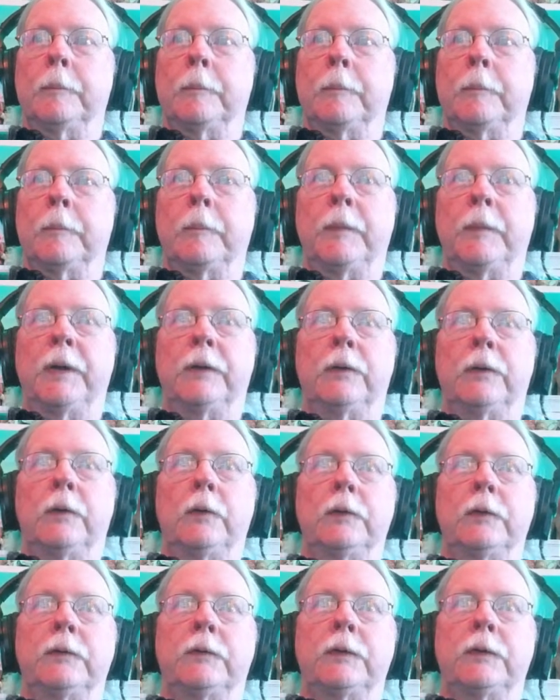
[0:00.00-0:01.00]
Make
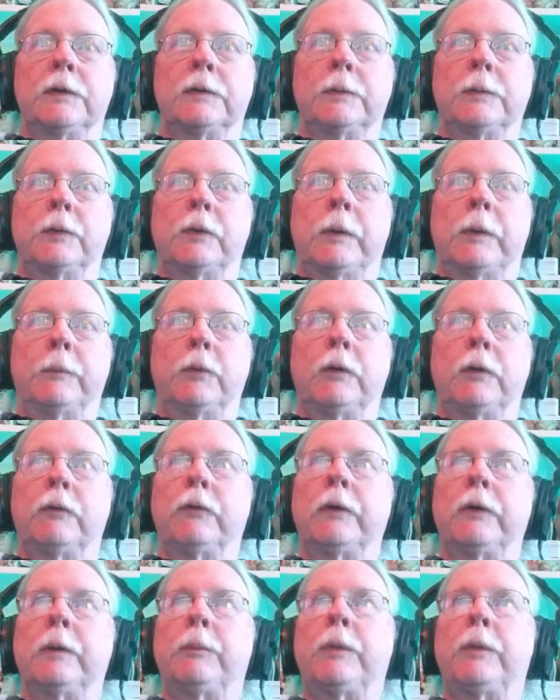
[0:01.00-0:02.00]
those visible. I'm going to
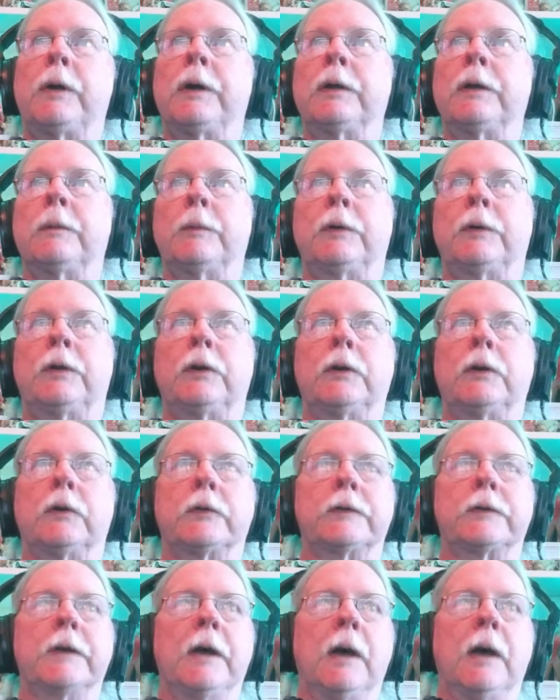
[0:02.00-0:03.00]
reapply the
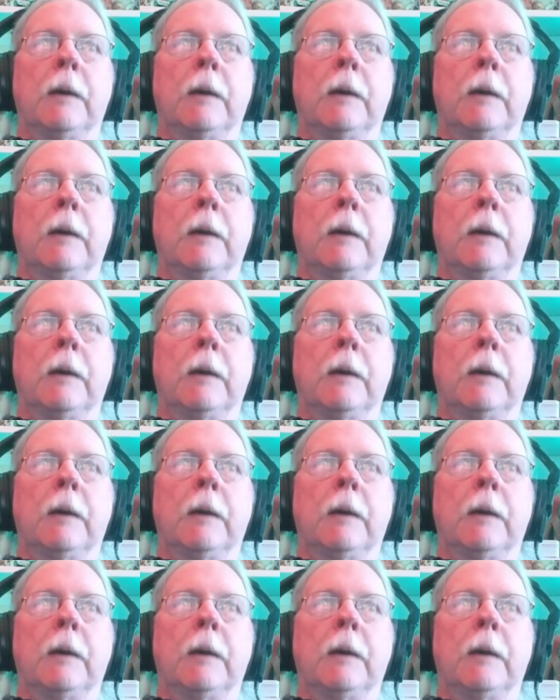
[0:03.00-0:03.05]
materials.